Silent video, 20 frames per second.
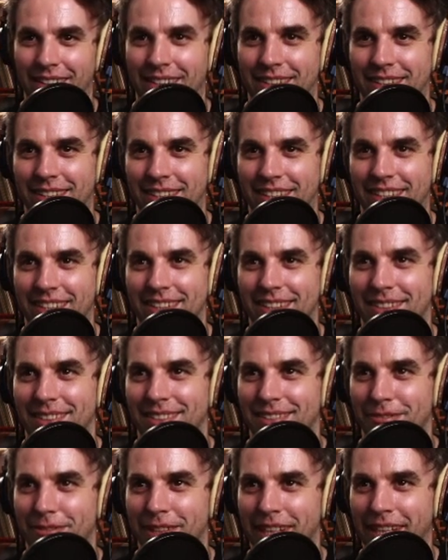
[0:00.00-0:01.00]
It's just
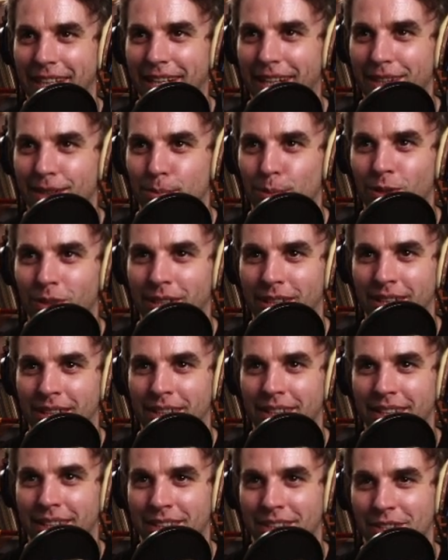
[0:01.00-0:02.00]
really cuttable
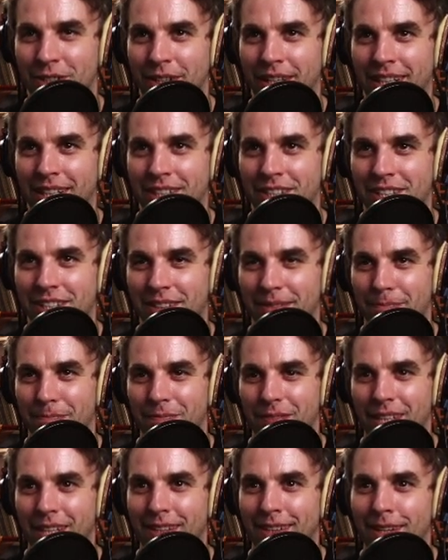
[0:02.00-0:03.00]
and strange.
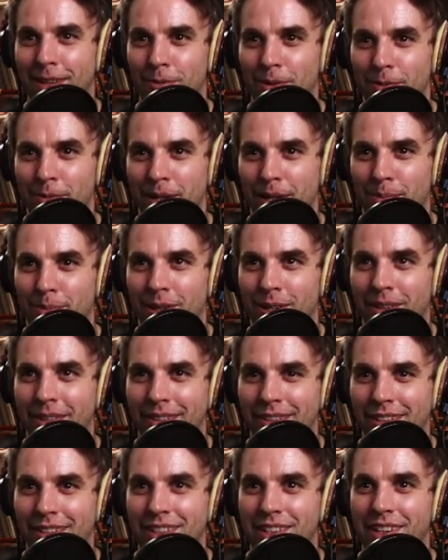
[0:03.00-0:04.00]
And then when we
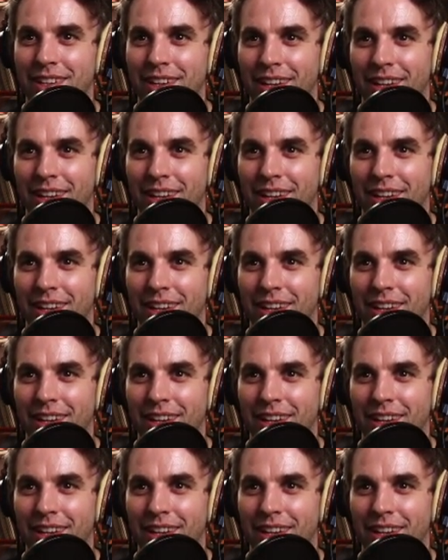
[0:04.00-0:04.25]
approach,